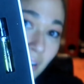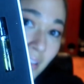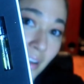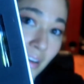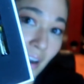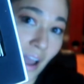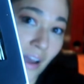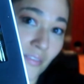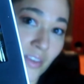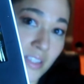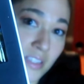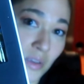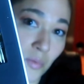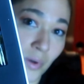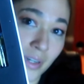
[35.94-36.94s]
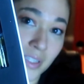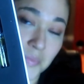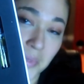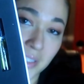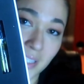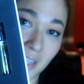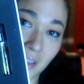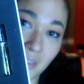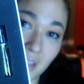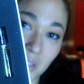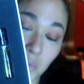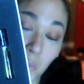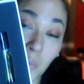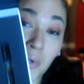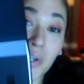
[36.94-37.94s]
in there, and obviously one is missing, and that's
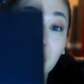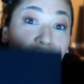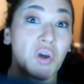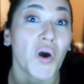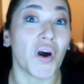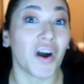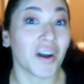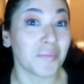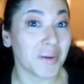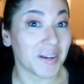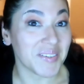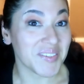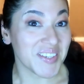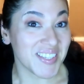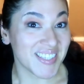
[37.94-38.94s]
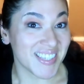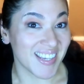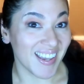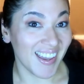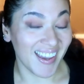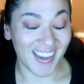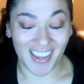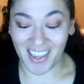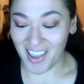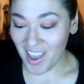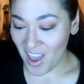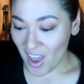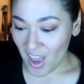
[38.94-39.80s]
the one we're going to talk about today.